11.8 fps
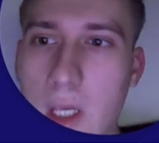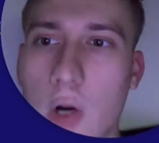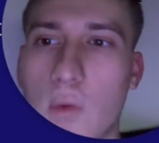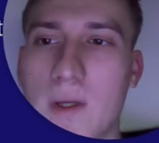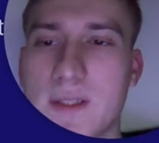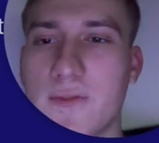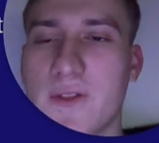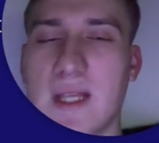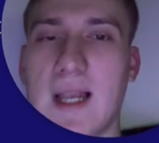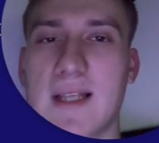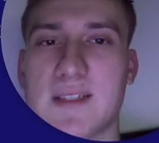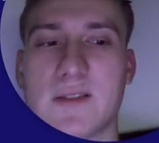What if
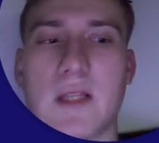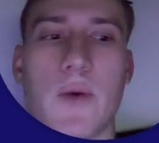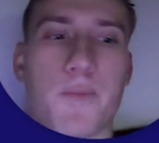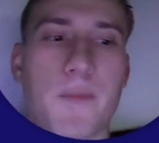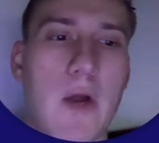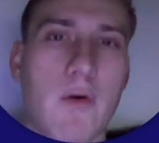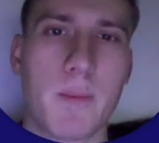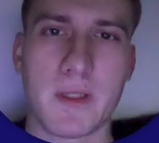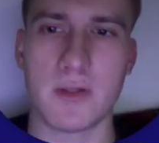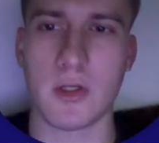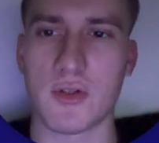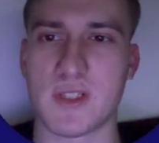analysis? Now, everybody
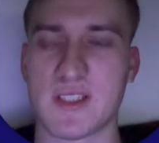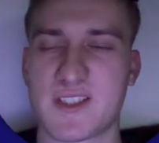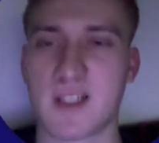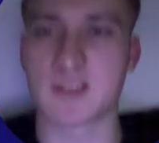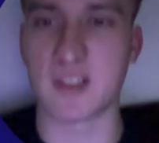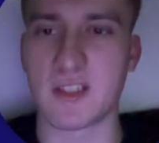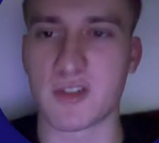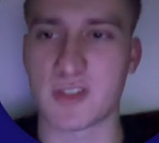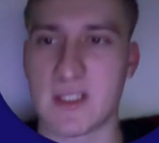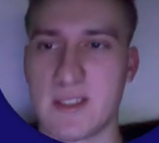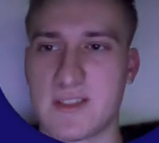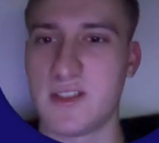knows that sales leaders
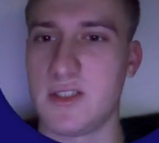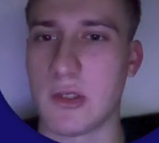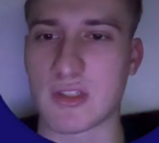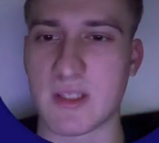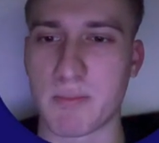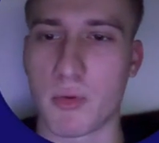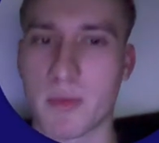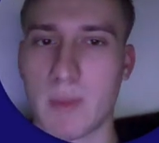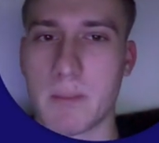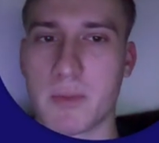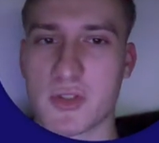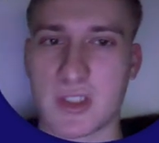and CEOs and board
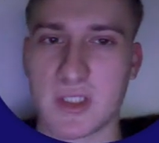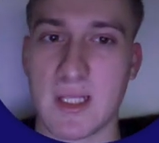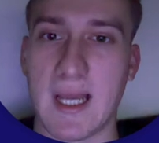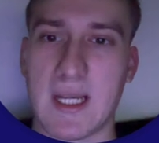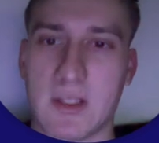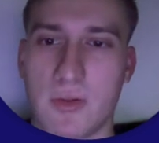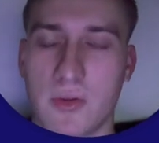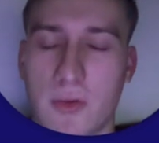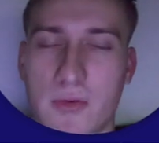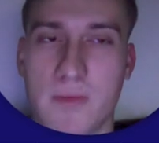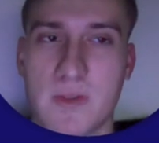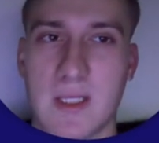members like to
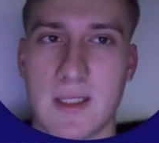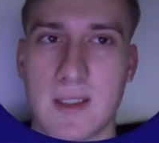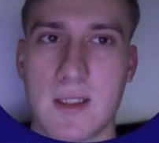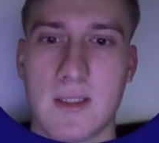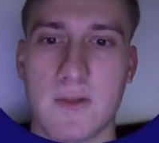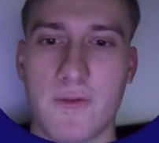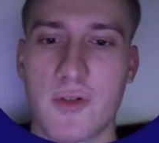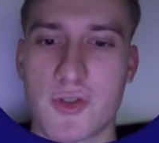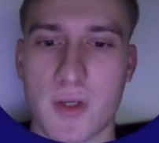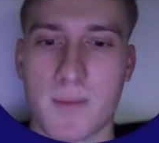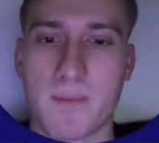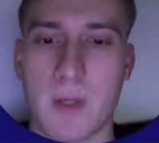think in the future,
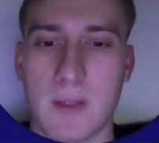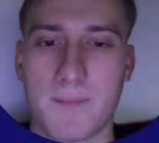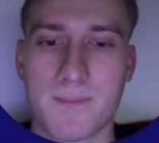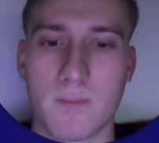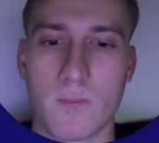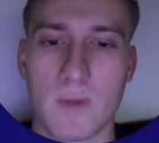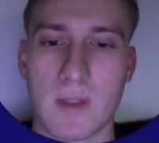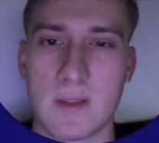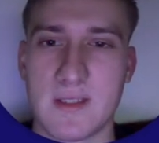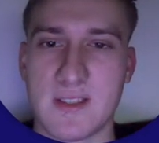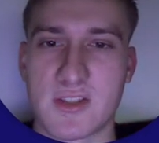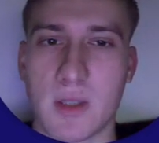right?
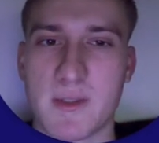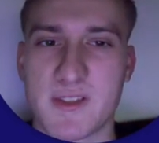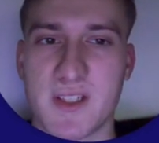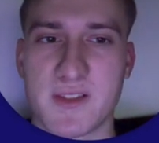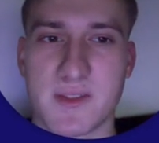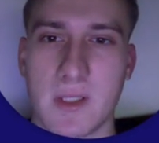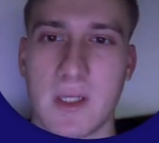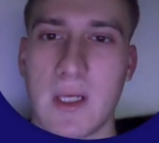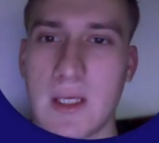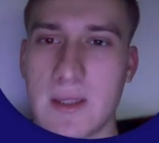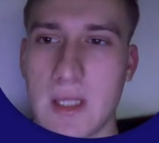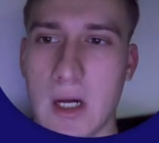This is common sense.
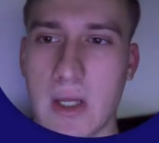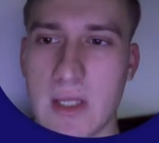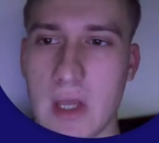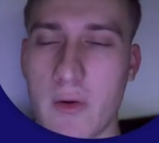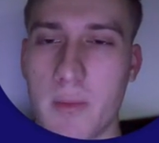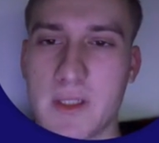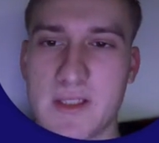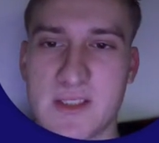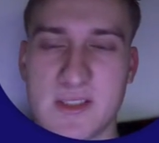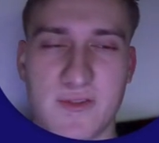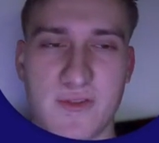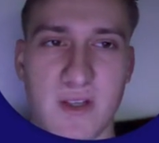Now, and
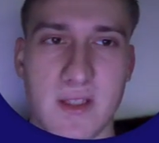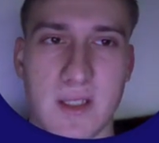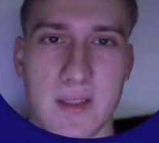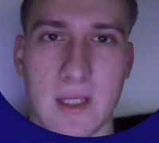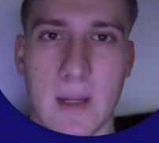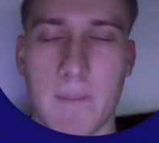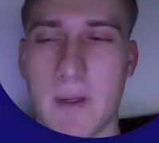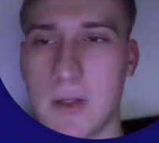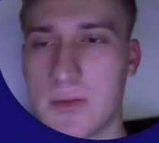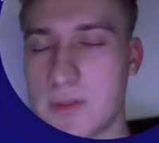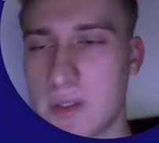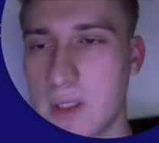everybody's thinking
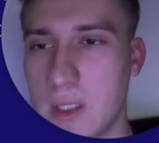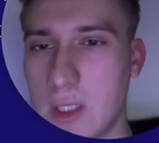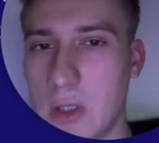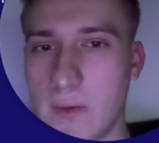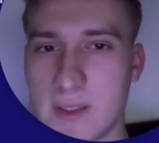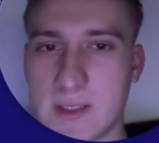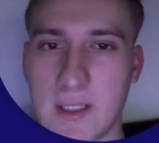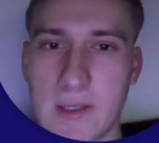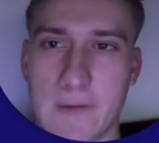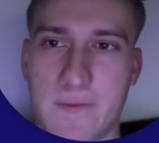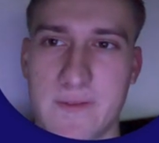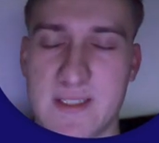about what
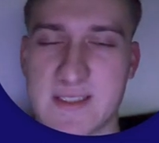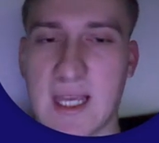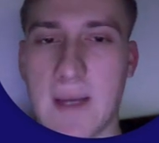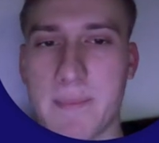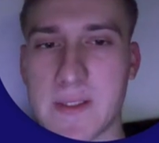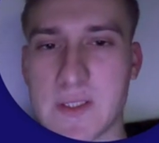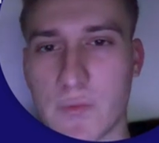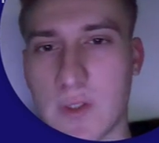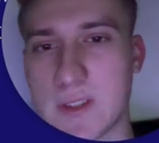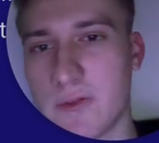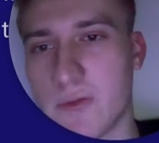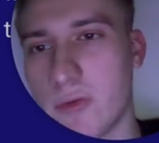if this happens, what
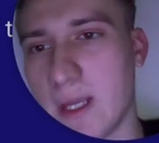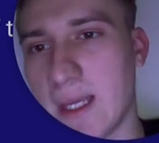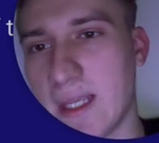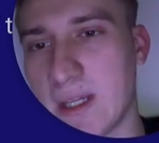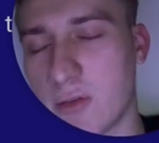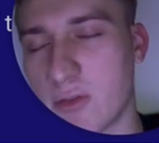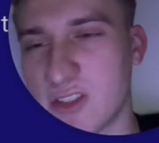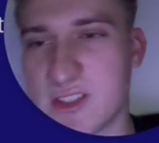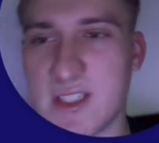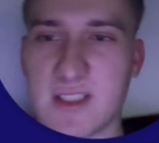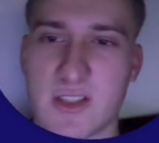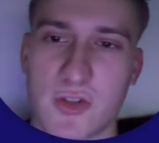if we increase
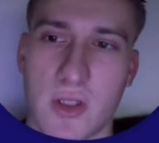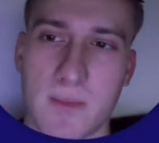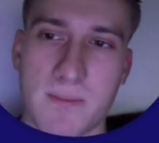this, and so on.